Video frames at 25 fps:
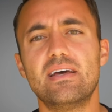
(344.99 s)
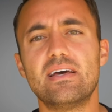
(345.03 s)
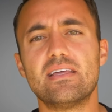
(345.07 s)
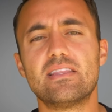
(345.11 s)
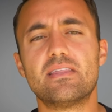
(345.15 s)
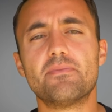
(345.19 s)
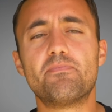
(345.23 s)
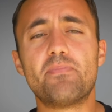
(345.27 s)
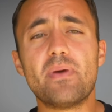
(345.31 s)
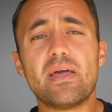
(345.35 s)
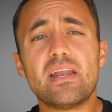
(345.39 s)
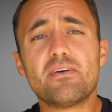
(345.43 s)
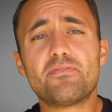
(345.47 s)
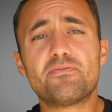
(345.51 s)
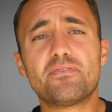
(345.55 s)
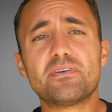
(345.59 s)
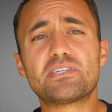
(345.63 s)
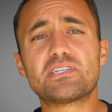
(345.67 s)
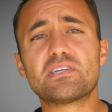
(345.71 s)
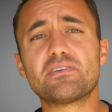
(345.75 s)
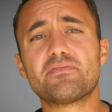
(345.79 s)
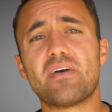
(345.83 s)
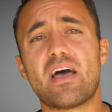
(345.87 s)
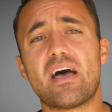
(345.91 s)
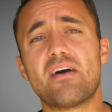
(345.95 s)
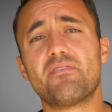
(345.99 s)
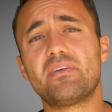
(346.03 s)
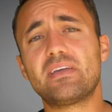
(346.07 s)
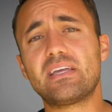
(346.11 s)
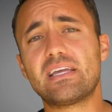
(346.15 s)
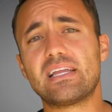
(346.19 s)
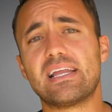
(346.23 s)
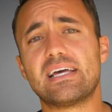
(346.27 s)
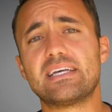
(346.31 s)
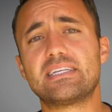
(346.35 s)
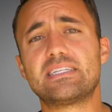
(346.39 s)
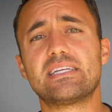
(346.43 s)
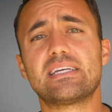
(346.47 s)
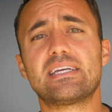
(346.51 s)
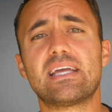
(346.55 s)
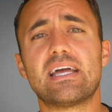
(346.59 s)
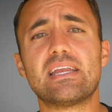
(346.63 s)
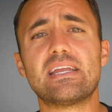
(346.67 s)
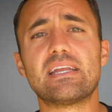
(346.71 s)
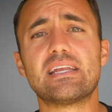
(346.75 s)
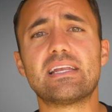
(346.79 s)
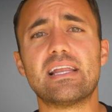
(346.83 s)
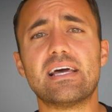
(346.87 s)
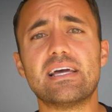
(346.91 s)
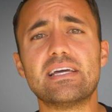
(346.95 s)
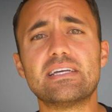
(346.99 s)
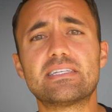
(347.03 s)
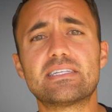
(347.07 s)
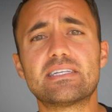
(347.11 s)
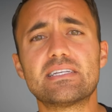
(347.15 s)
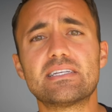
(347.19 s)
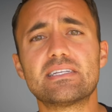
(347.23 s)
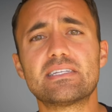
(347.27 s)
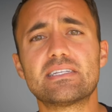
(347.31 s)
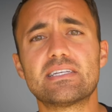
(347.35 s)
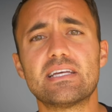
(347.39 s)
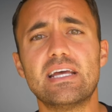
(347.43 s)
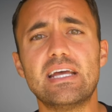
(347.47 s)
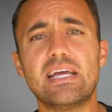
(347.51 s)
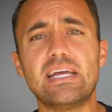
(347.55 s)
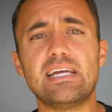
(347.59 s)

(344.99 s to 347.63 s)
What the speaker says: The benefits of having elasticated laces